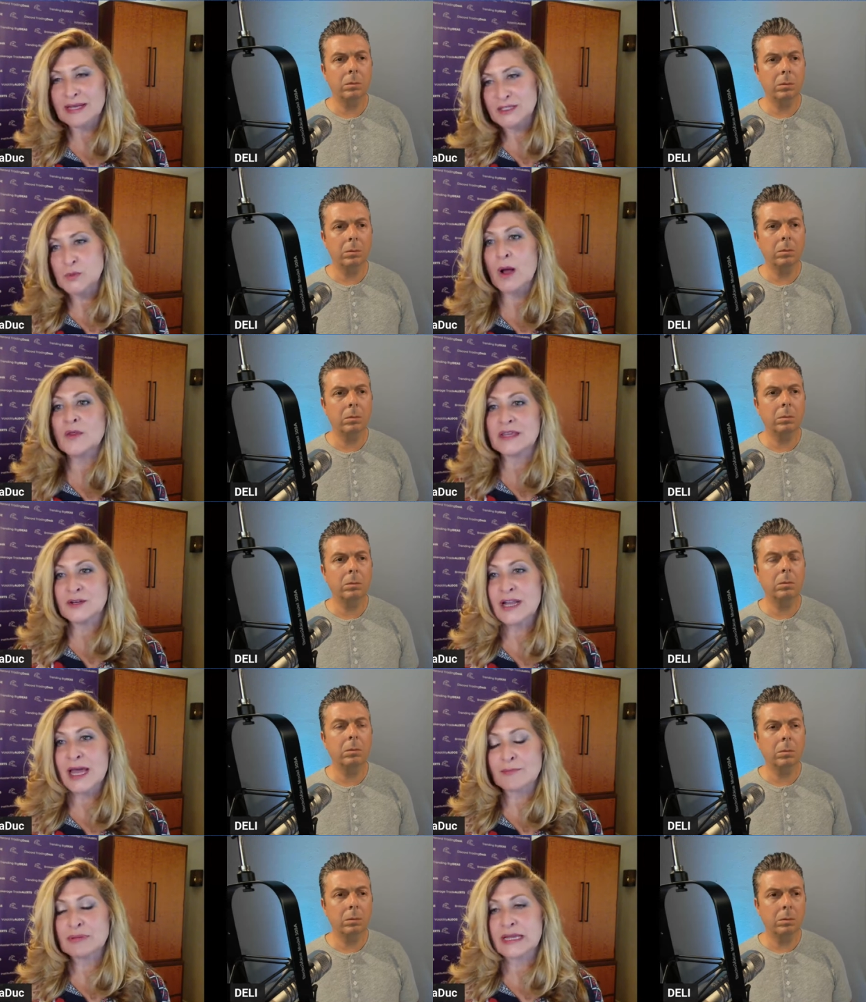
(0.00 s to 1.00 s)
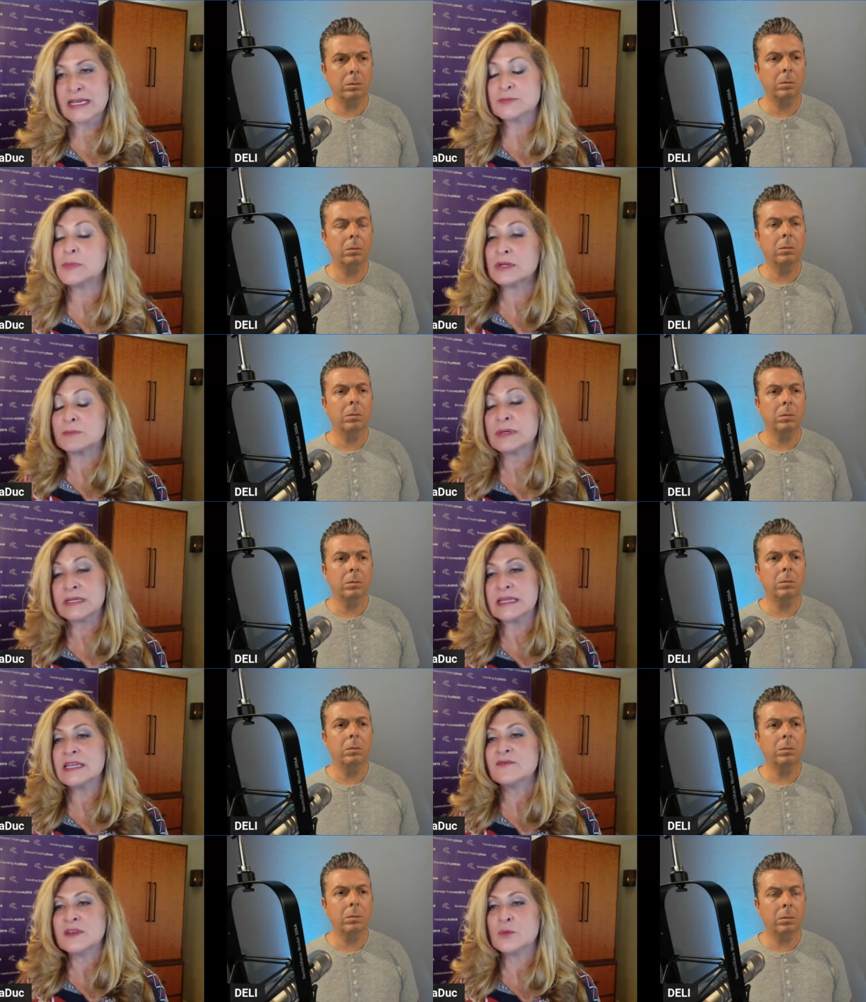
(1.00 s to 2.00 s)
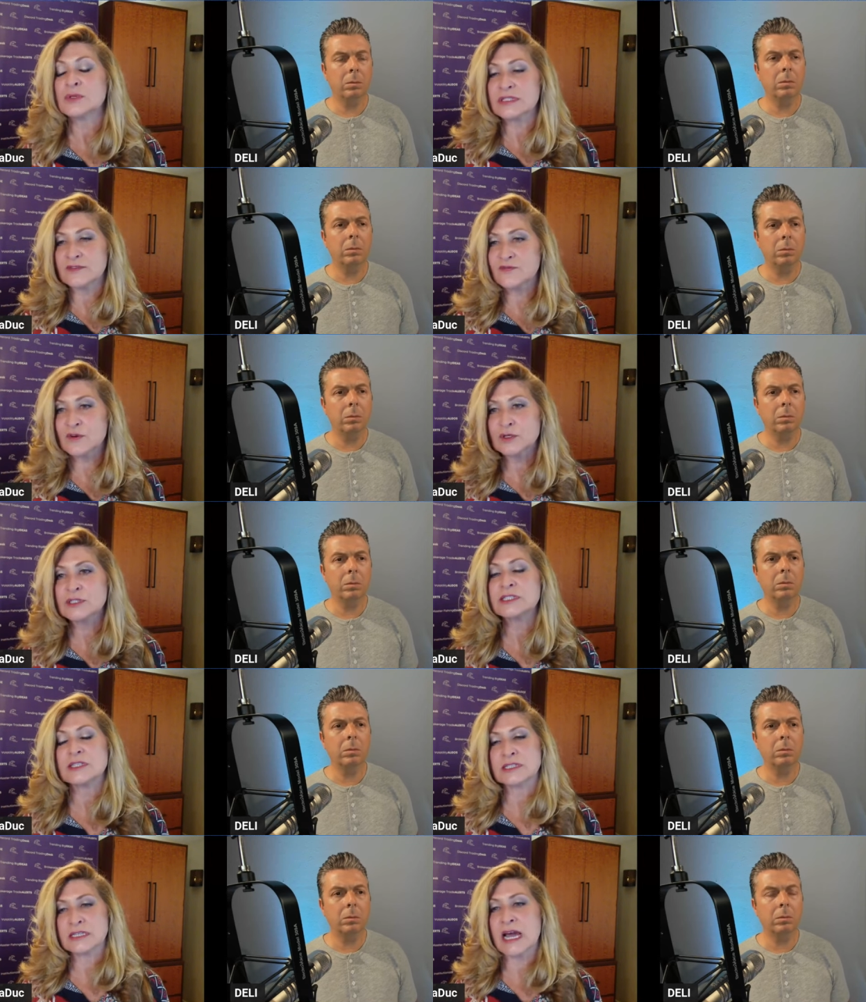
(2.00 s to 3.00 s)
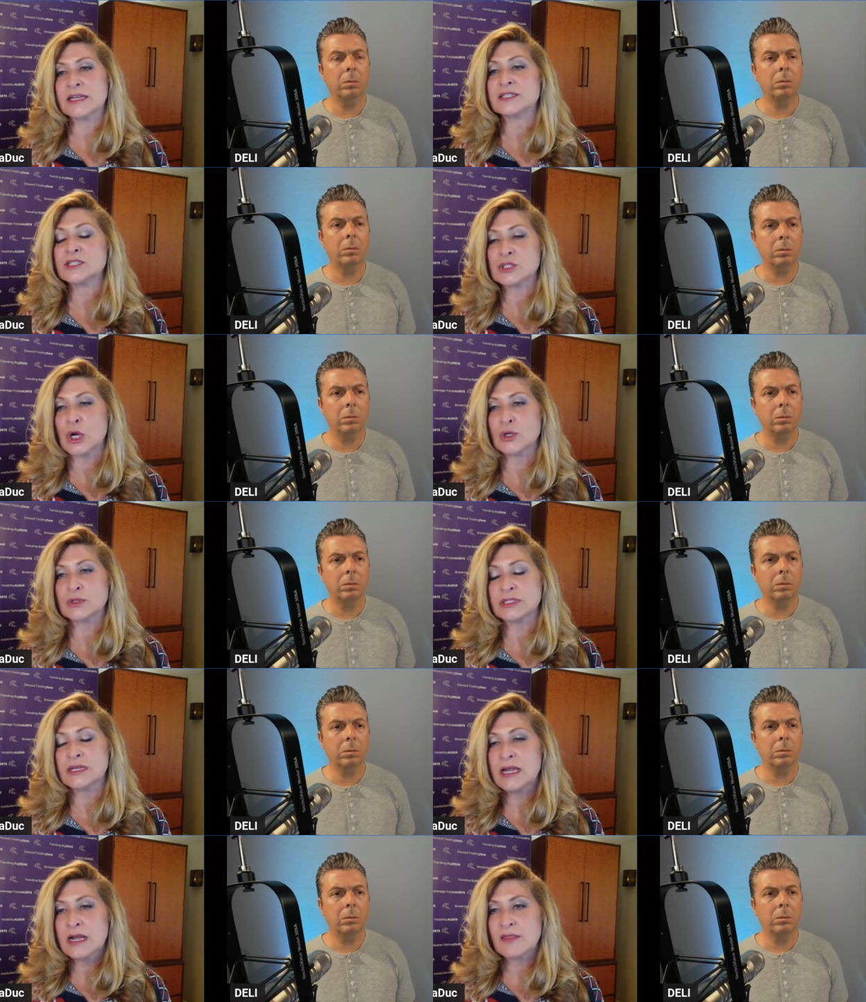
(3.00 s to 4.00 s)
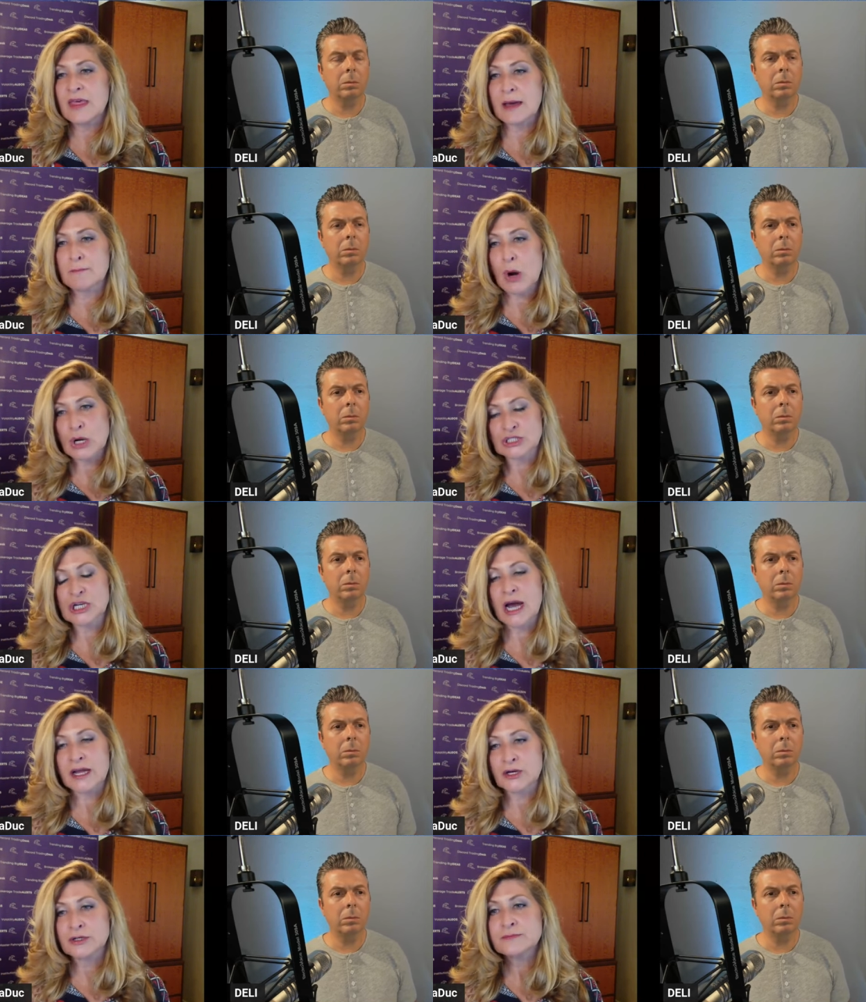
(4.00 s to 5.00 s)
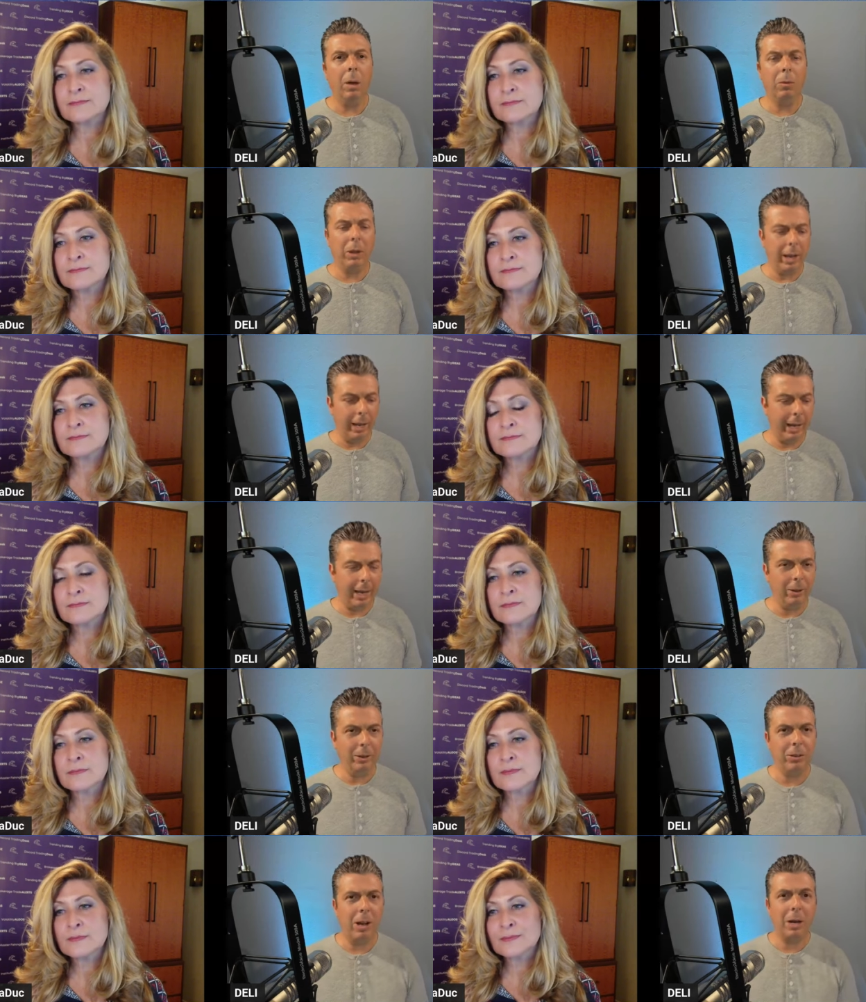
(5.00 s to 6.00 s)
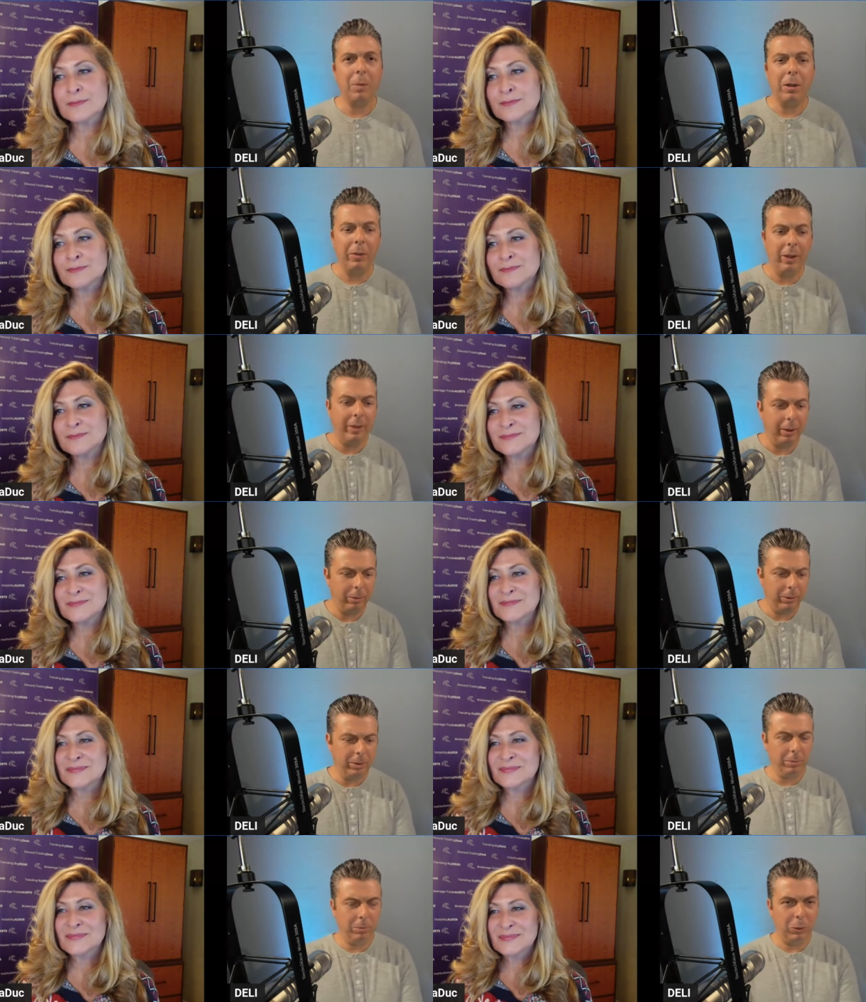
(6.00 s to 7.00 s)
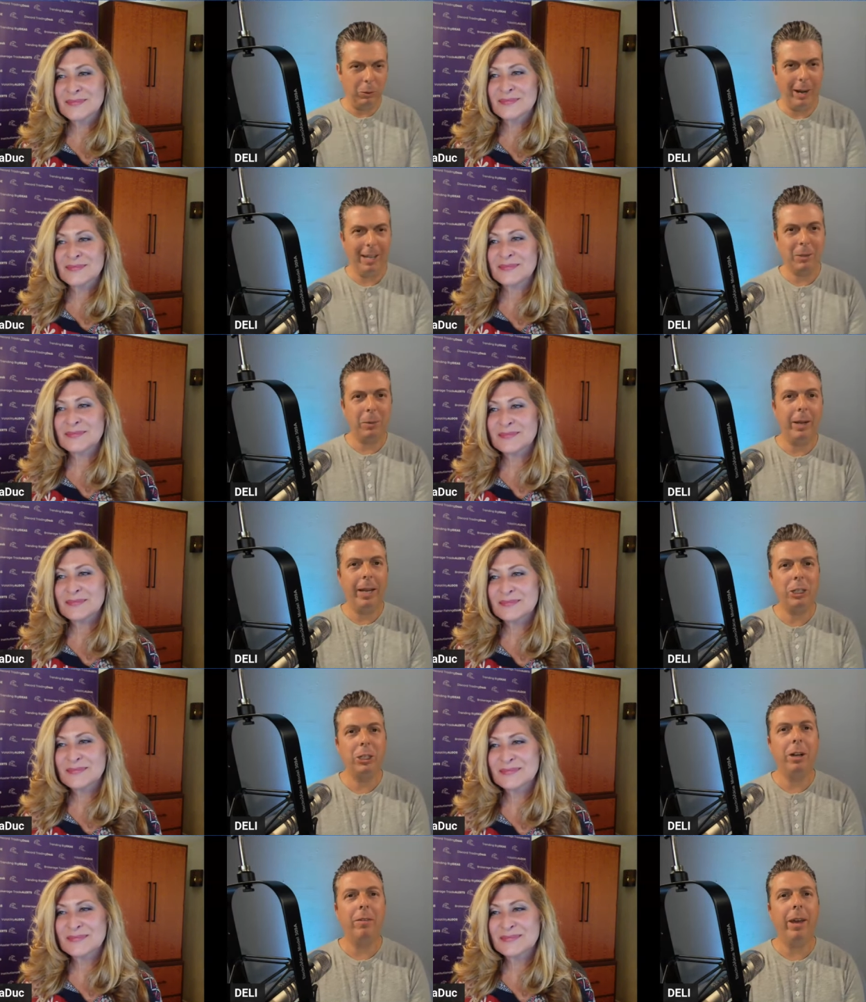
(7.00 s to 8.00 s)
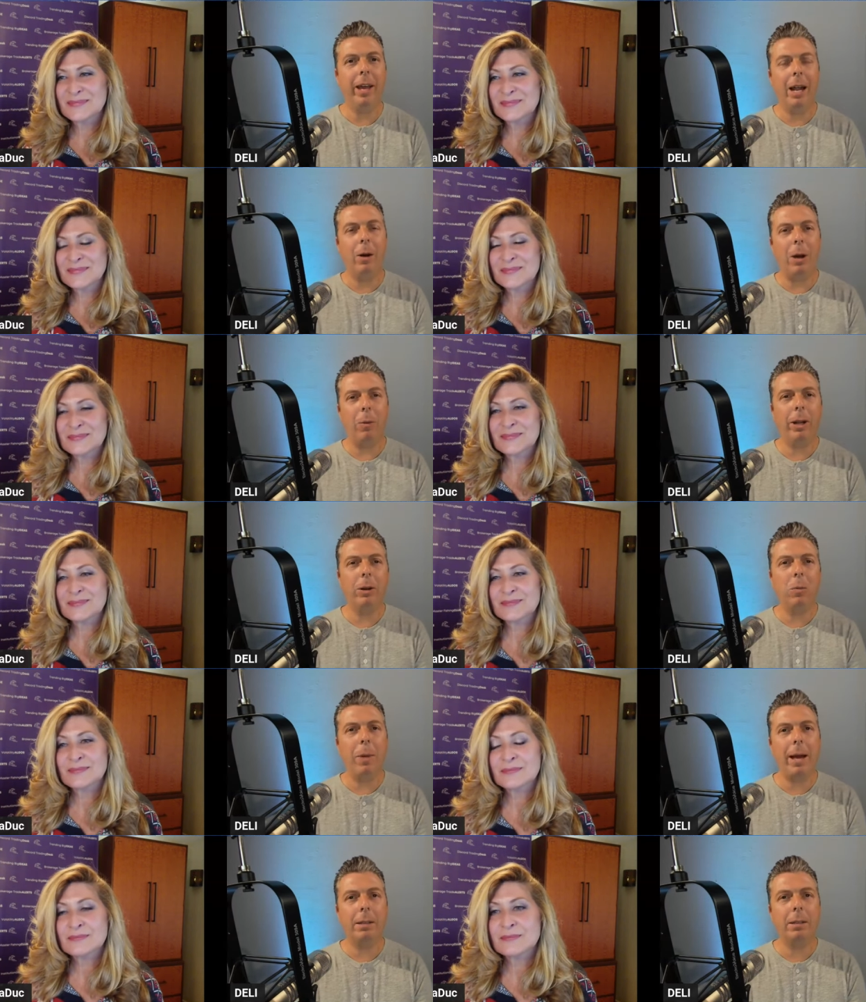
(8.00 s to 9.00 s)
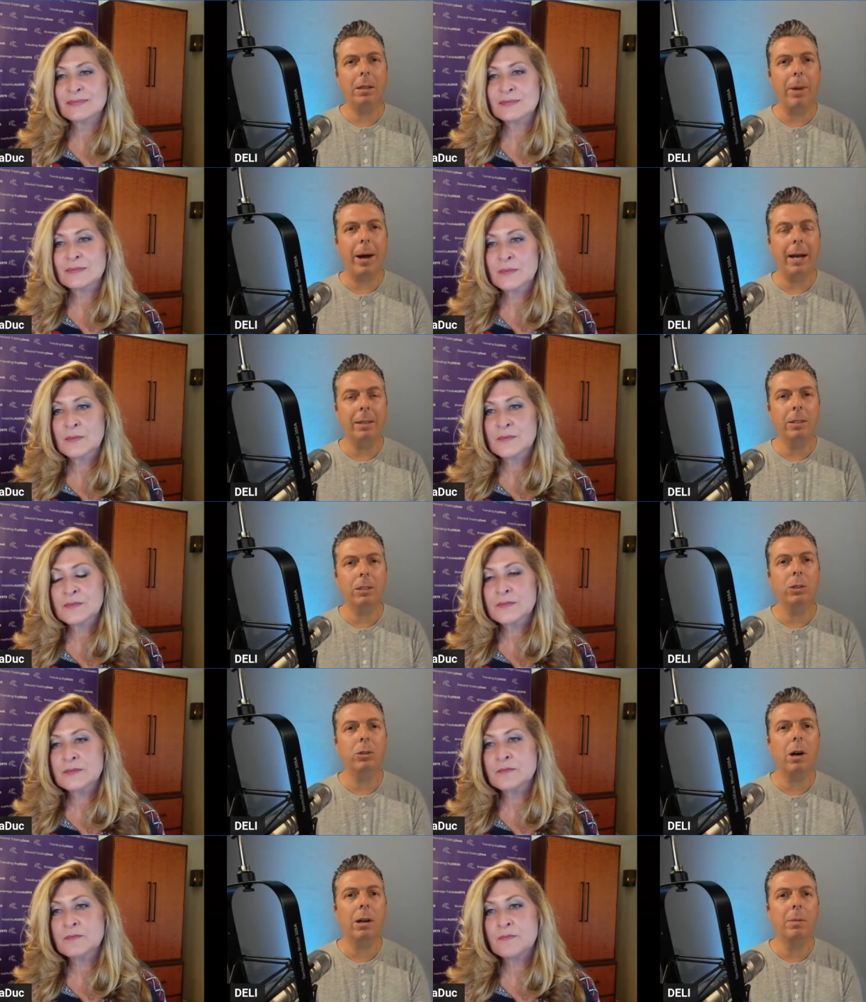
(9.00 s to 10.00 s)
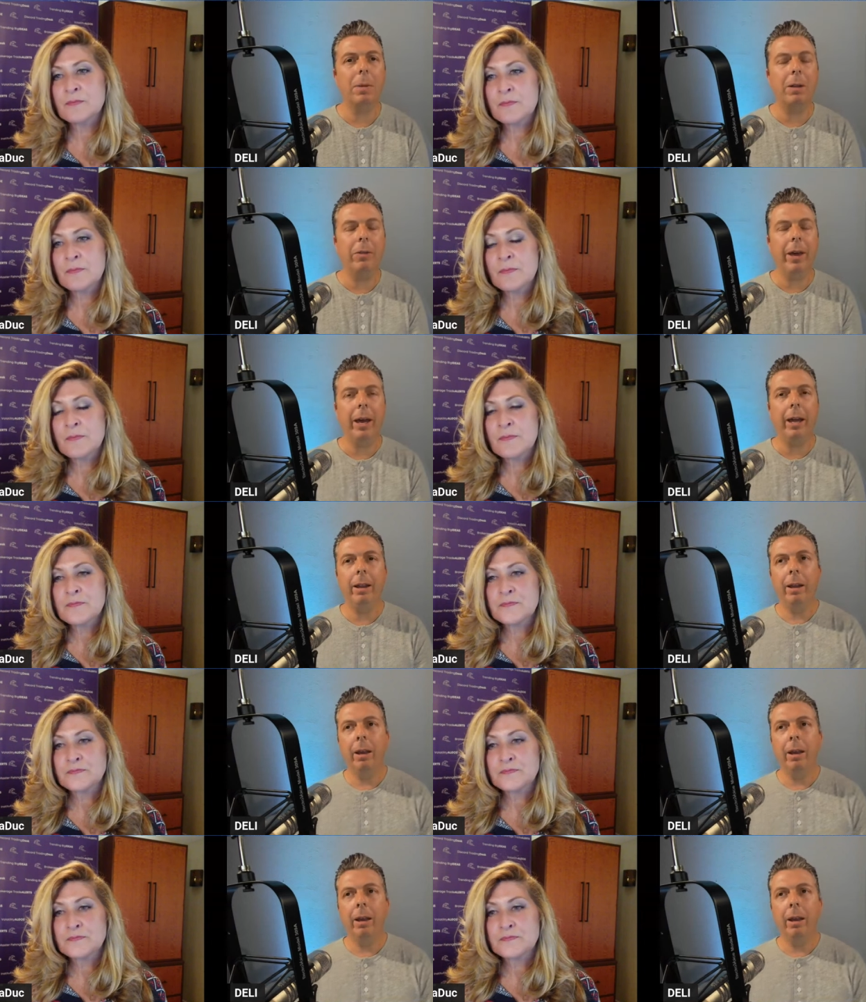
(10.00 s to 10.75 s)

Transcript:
Speaker 1: as well, the internet plays. But, but E V was the first to kind of start that march higher.
Speaker 2: I'm glad I got you to talk about that. That was a great explanation of that. I, I want to go back to the bonds, because you talked about that.